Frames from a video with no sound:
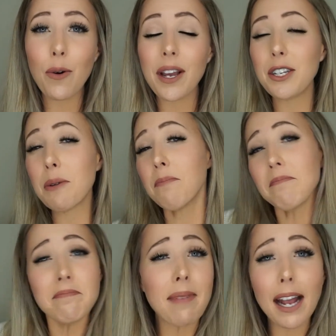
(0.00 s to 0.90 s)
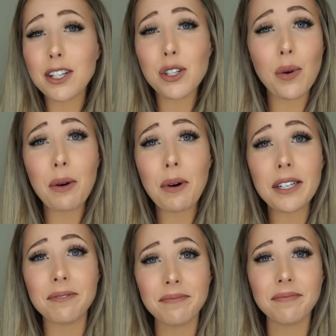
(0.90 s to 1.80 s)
and you're back to square one.